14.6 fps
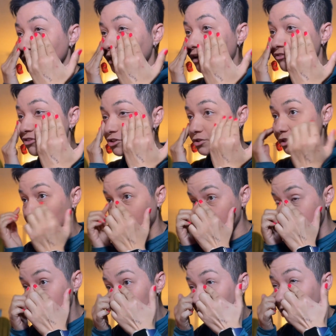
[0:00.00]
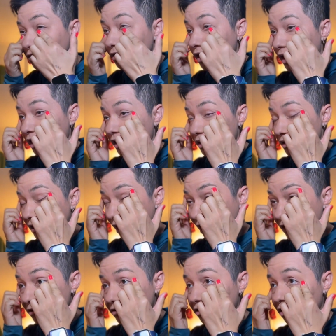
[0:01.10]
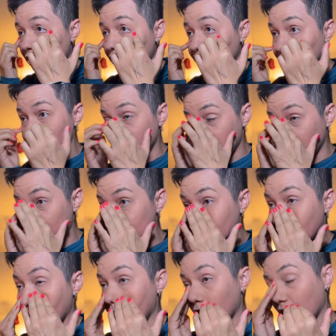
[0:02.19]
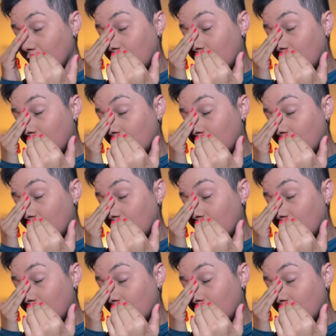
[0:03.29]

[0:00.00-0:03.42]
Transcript: that feels really good too. And I don't know if it's just like